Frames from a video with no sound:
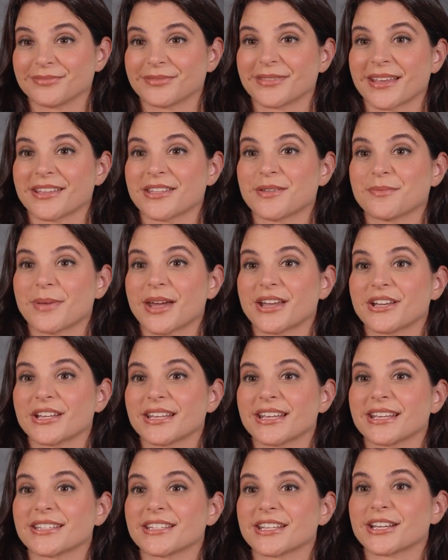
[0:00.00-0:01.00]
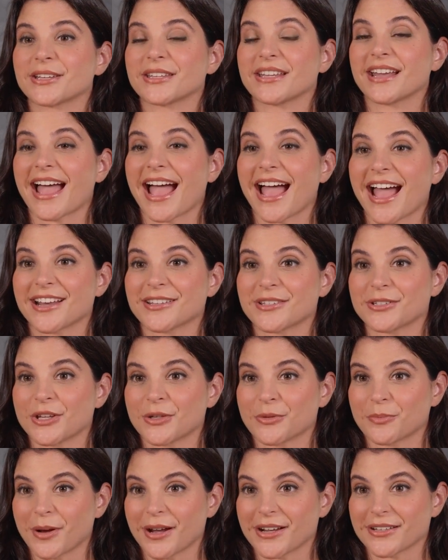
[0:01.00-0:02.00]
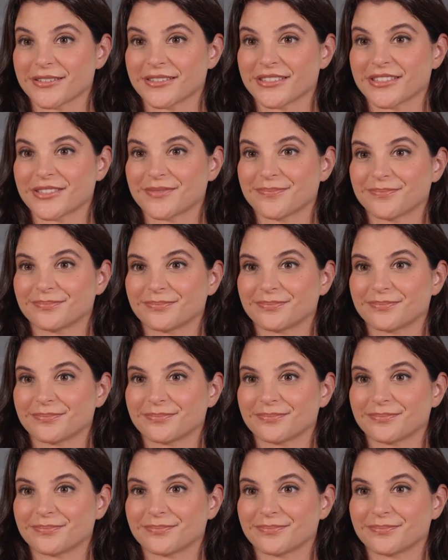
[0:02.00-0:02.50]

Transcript: It's much easier to add new ones.